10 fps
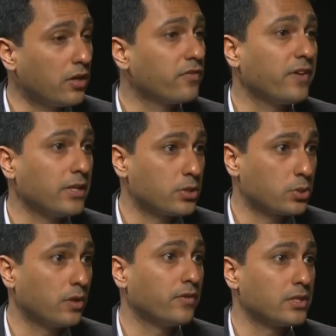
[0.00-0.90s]
interfaith
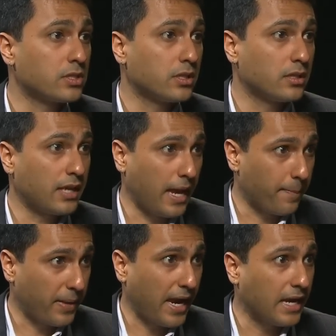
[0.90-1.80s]
service
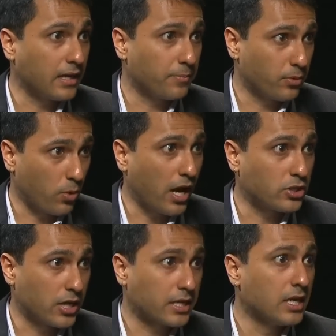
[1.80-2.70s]
campaign and
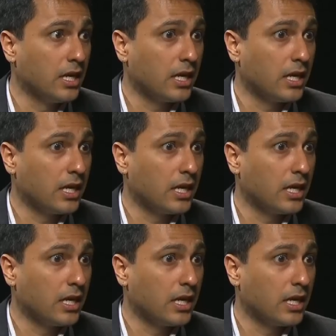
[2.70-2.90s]
project